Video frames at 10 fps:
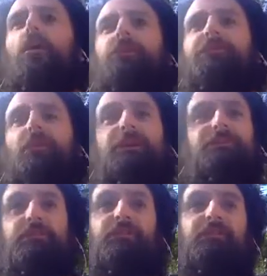so we
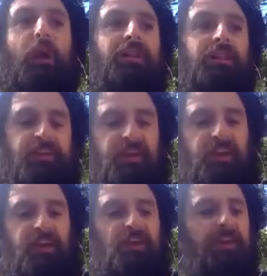do this wedding
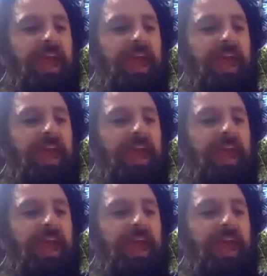thing,